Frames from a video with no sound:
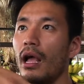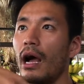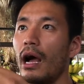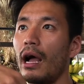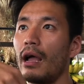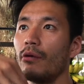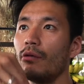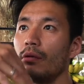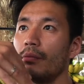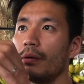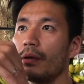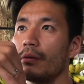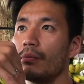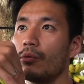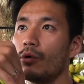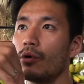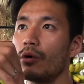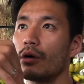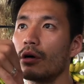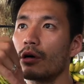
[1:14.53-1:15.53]
I would be
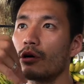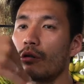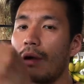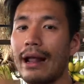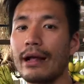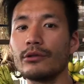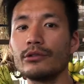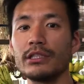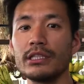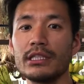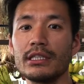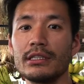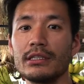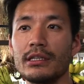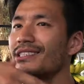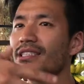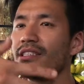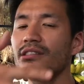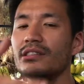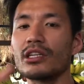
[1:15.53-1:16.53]
more grounded,
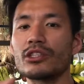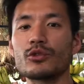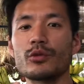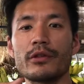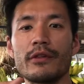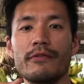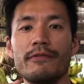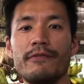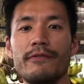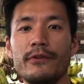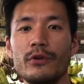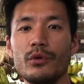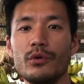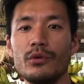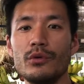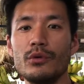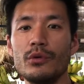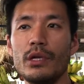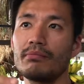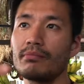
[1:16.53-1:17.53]
in touch with the
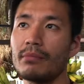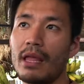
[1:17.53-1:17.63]
food.